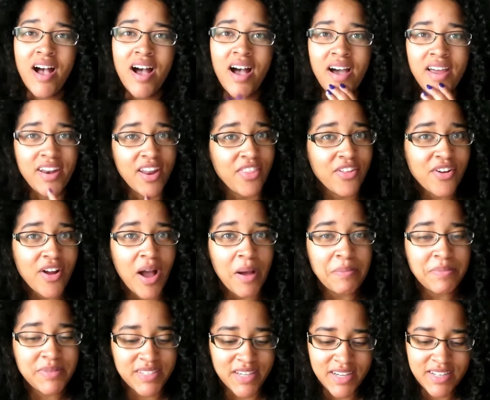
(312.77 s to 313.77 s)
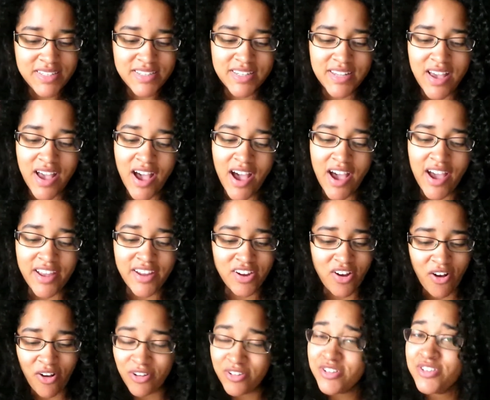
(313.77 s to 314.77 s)
Another update, I
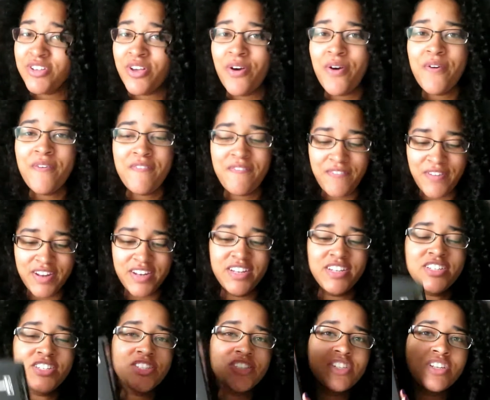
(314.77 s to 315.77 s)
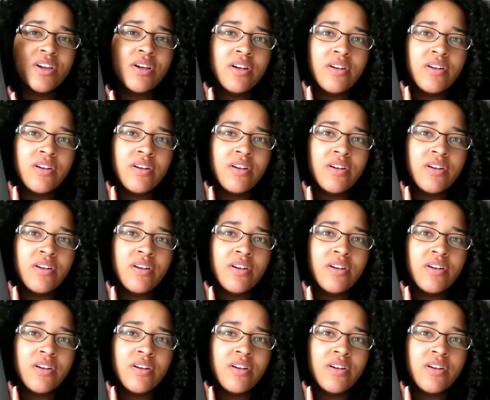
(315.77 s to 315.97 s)
also finished